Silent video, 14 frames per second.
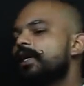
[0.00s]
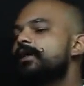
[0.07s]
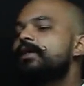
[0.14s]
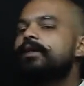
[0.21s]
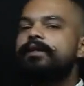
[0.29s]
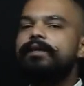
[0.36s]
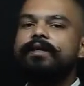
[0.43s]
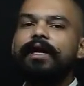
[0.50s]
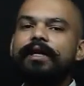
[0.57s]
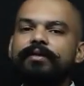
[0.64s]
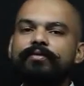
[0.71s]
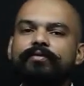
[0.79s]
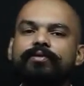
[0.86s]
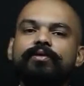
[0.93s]
and they
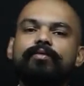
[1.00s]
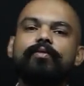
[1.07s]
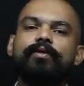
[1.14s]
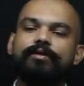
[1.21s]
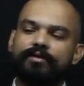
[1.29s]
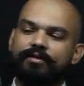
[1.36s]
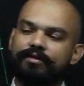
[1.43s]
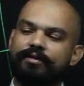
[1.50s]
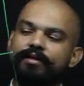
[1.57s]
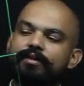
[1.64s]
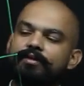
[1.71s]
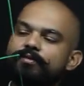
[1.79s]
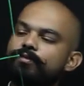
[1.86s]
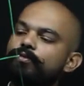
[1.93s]
react with the water
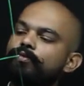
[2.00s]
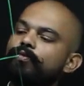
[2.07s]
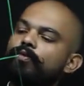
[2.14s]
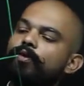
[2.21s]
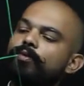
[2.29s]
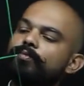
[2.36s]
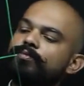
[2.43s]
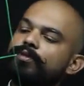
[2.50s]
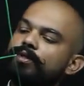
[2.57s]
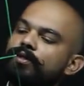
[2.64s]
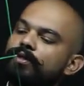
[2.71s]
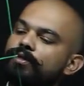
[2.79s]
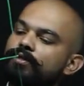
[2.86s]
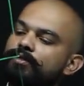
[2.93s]
there to form
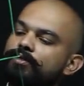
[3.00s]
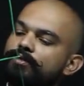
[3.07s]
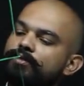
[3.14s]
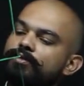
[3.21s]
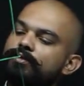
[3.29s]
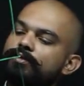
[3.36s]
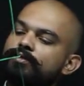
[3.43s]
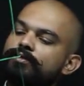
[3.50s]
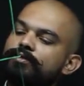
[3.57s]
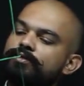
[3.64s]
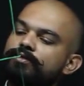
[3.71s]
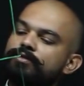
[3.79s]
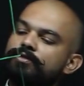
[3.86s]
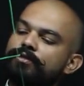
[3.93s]

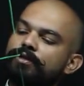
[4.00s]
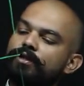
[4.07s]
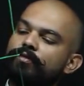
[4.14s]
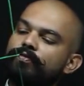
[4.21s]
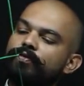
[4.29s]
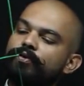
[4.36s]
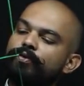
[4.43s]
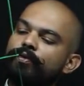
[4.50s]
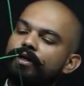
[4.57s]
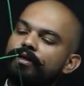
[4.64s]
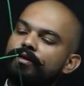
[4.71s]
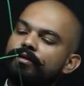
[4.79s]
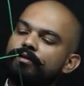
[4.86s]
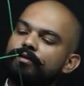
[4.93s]

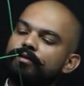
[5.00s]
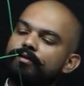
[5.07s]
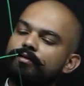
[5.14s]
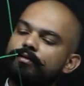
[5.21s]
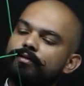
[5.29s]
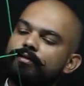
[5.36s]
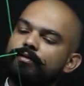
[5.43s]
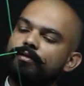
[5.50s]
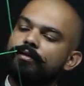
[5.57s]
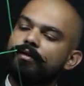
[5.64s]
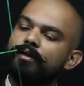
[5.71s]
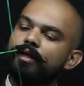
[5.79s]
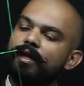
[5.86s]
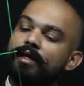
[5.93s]
sulfuric
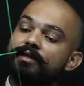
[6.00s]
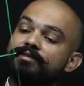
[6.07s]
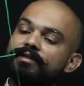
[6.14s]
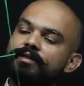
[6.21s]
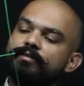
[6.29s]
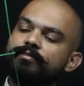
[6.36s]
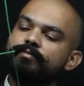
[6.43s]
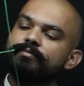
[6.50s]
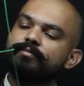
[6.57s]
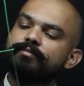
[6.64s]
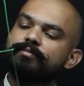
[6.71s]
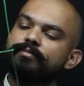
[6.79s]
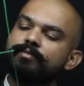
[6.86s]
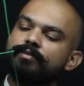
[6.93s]
acid
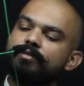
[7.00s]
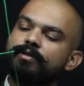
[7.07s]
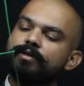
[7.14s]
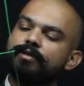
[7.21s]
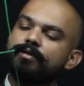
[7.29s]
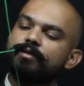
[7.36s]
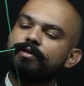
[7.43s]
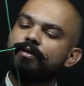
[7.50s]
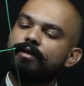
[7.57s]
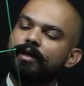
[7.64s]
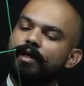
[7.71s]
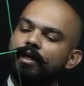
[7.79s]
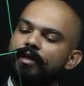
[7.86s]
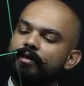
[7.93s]

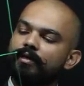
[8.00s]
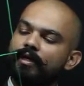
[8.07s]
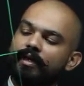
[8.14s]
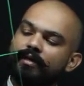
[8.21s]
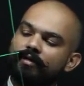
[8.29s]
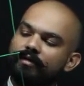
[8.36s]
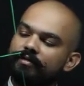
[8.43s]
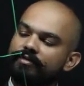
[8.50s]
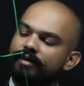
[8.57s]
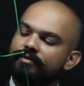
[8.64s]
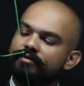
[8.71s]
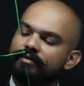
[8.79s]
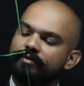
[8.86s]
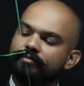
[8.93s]
and nitrous
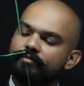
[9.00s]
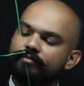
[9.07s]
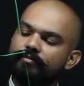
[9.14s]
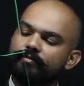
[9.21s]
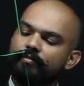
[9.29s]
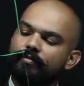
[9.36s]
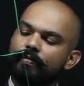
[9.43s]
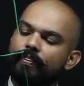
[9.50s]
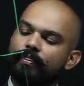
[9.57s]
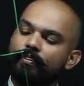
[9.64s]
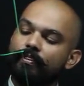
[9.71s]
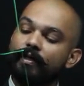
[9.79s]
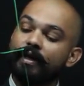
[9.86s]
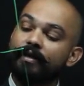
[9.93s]
acid,
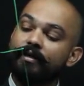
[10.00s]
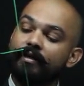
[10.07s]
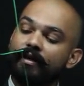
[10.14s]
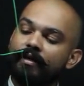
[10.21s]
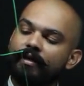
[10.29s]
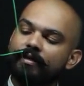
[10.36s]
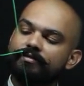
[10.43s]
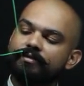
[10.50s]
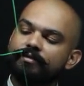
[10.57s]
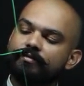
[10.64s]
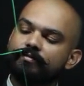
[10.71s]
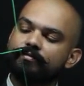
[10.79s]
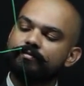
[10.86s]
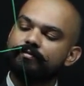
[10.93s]
nitric acid.